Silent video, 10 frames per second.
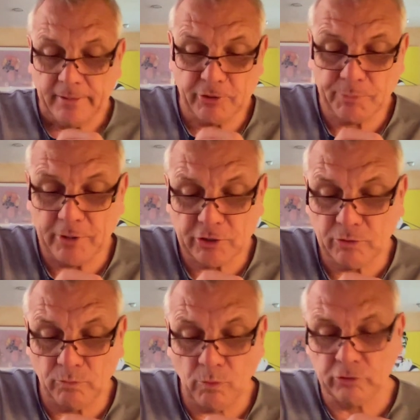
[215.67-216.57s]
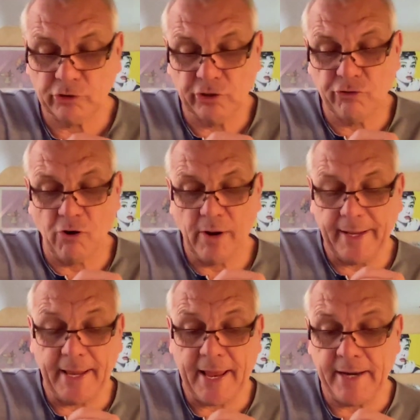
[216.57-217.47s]
This person wants to try
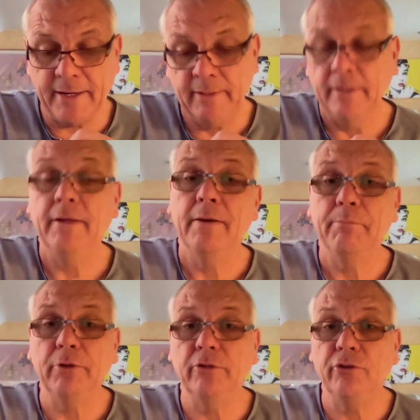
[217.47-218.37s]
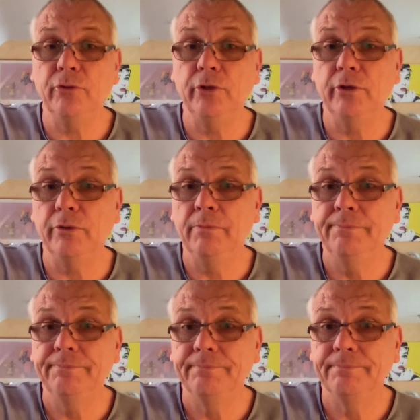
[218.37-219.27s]
again, but do you?
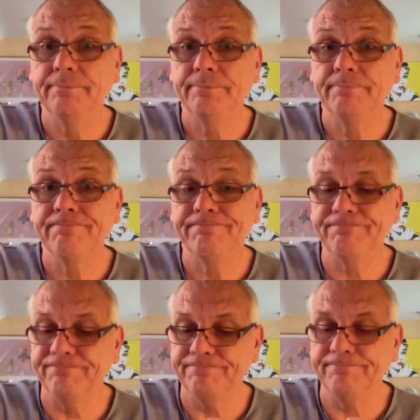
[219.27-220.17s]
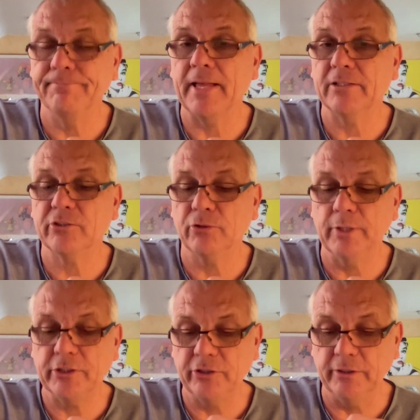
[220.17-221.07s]
That's the
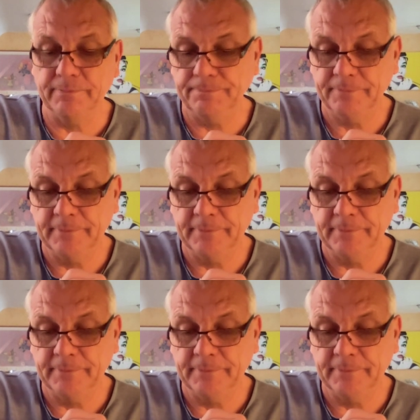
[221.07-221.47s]
question.